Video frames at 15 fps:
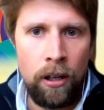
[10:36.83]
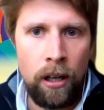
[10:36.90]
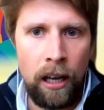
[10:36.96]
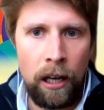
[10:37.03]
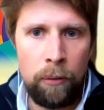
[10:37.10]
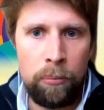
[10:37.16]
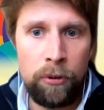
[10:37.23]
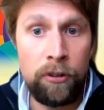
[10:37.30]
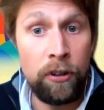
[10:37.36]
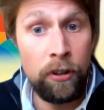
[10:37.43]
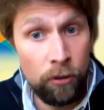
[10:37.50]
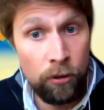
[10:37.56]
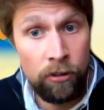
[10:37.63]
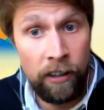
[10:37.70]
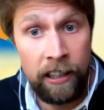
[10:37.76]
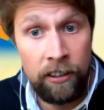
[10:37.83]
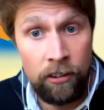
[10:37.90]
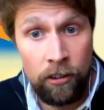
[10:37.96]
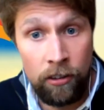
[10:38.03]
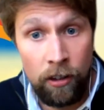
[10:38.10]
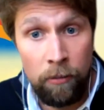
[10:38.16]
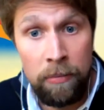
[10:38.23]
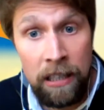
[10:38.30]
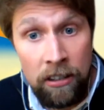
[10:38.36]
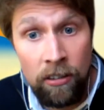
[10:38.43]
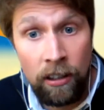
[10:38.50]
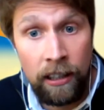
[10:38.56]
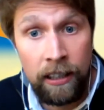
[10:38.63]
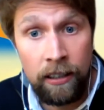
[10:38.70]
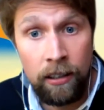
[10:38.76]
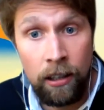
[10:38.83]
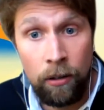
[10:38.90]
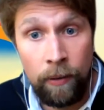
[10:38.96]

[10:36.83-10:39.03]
procedural changes immediately